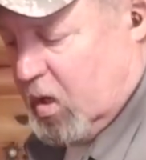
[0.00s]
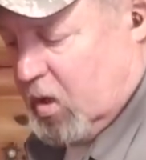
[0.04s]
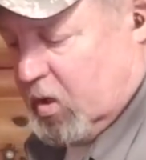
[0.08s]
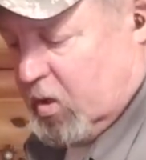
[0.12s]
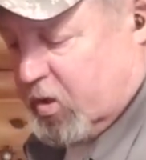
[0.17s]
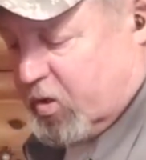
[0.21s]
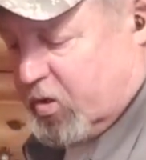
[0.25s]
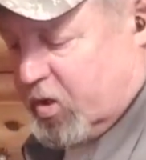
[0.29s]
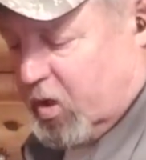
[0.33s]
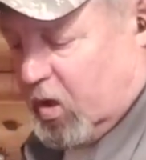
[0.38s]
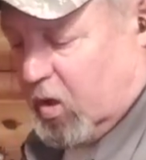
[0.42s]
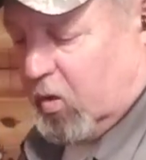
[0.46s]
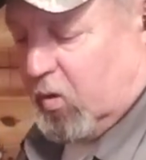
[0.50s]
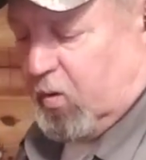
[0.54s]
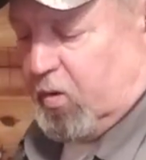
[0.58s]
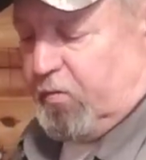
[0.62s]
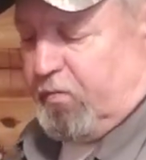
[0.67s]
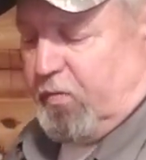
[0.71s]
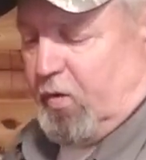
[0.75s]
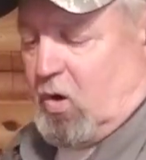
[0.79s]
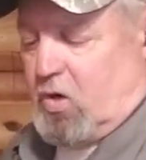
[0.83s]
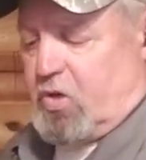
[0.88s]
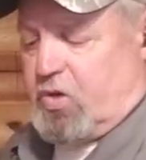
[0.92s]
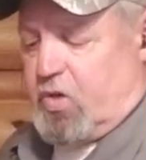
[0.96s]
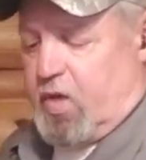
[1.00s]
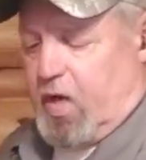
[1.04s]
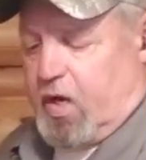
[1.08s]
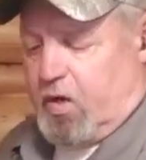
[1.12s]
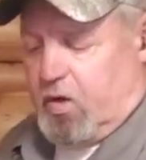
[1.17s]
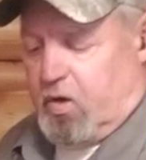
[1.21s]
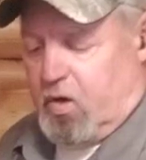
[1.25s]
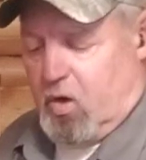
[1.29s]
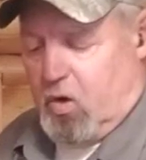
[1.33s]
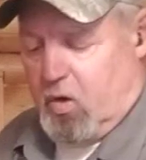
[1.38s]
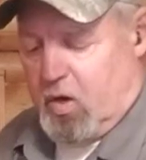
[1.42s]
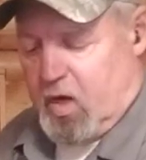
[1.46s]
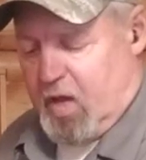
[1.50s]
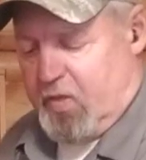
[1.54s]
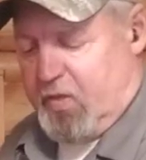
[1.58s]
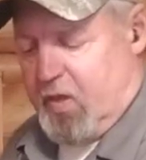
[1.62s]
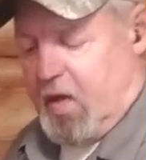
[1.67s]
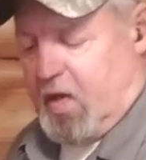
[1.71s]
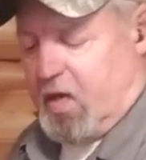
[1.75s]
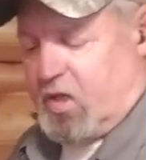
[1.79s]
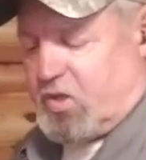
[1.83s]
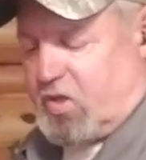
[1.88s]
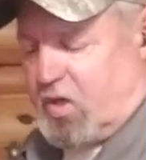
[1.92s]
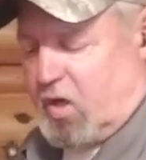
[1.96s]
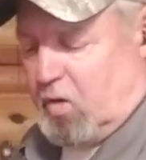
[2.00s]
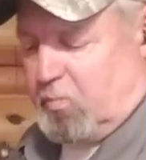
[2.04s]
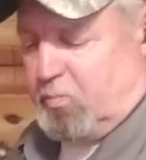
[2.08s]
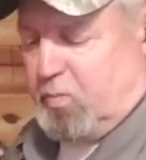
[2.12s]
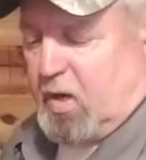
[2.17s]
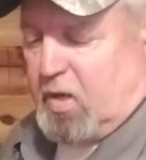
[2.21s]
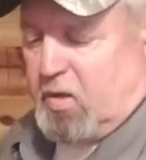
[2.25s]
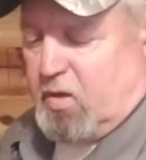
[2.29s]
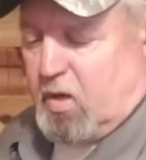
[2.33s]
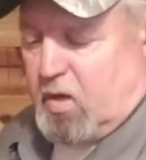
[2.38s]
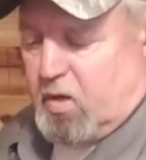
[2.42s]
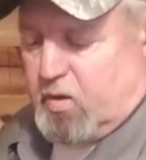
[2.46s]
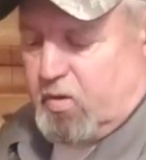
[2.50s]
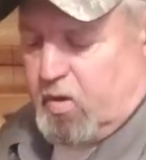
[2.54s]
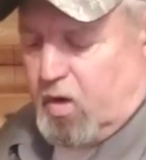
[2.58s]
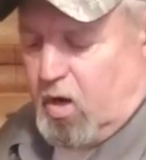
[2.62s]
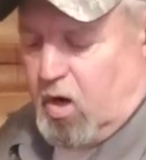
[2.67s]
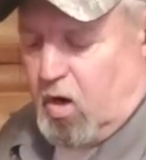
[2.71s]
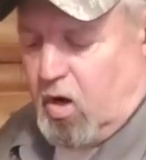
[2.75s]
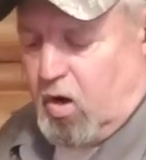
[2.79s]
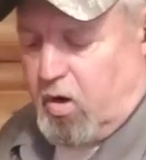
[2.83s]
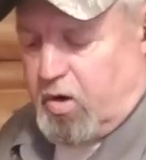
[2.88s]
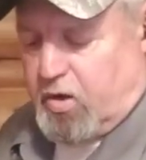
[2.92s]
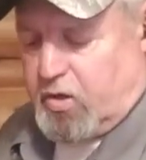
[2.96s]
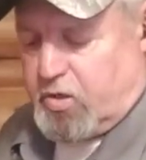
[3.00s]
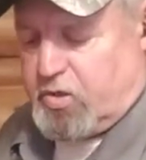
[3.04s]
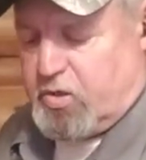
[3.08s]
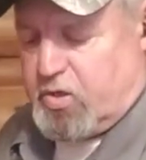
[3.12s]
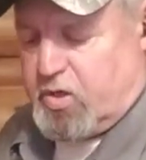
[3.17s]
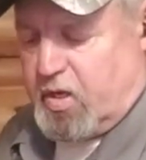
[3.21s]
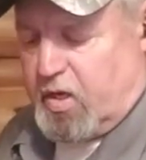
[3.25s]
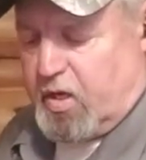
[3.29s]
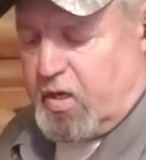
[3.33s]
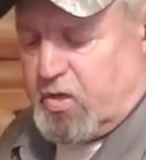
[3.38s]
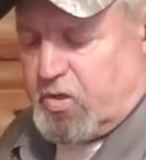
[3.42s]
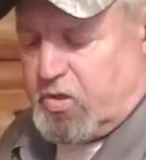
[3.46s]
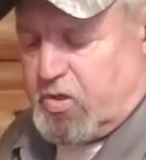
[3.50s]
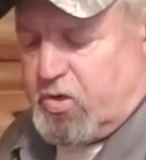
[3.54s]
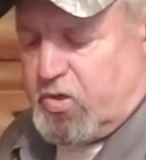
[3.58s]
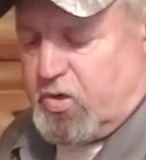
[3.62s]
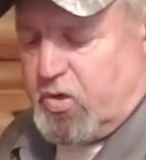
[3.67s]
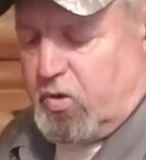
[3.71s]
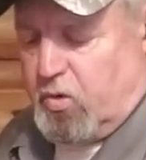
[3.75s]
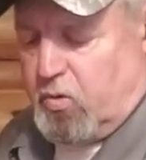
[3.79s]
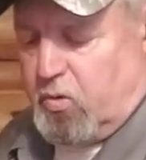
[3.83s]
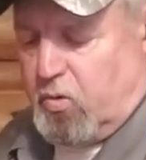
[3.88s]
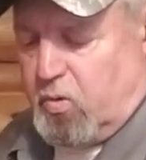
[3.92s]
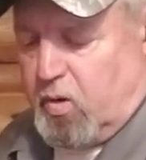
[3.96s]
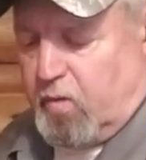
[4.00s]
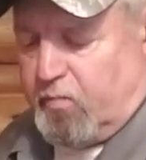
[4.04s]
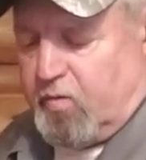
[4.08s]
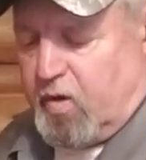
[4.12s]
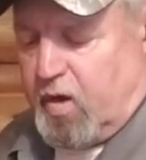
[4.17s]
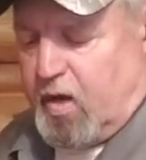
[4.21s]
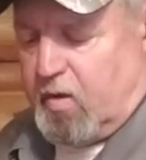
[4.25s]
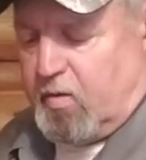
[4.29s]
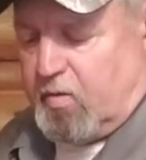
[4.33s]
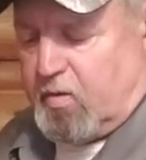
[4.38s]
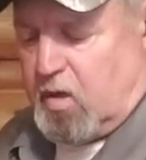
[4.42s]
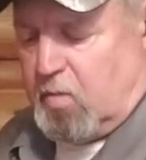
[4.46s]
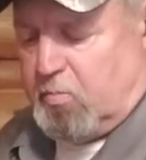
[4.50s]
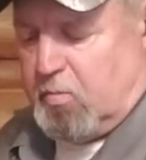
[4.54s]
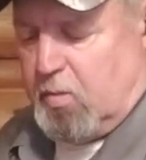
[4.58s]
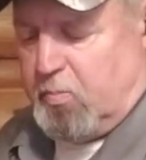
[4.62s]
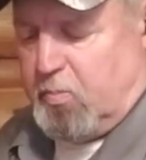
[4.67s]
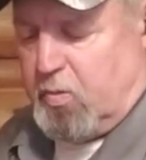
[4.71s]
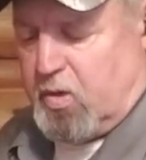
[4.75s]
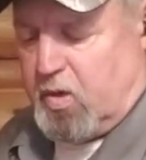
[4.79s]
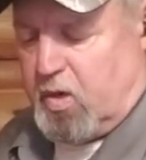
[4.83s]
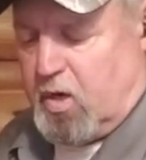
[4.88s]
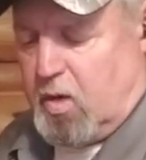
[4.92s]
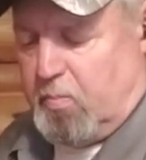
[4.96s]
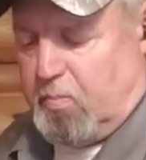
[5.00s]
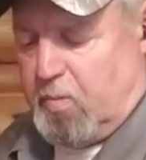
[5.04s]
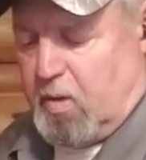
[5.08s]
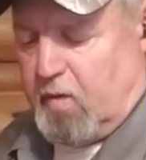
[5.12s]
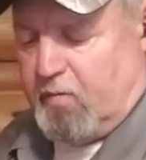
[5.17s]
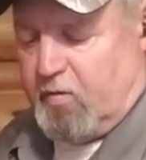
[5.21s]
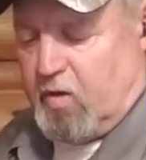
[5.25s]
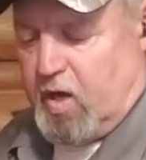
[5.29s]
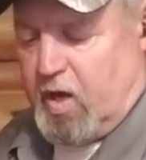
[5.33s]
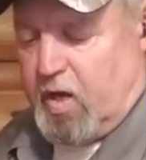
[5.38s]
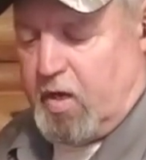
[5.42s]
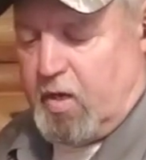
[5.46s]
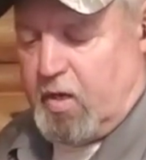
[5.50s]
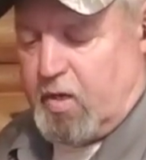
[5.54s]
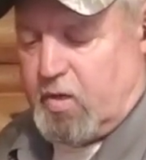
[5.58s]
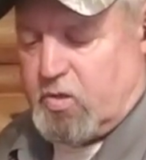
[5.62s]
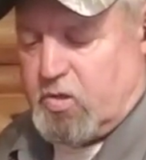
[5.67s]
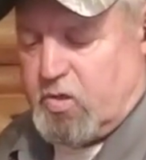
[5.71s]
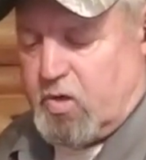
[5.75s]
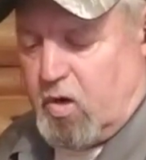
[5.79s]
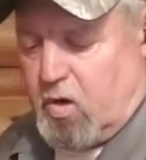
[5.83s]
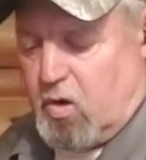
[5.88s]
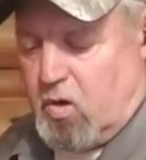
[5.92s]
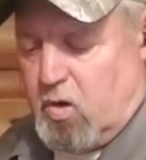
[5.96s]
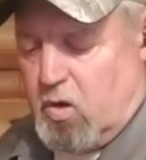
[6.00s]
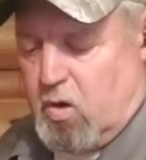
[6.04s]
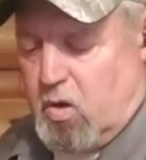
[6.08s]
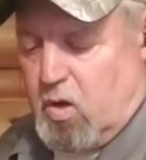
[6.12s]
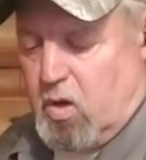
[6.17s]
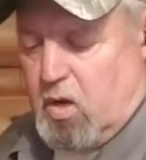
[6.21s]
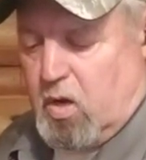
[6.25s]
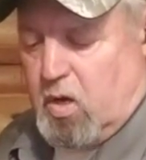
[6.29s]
So the first thing to do, and I think it's going to be the hardest, is I've got to come up with a couple of ideas here.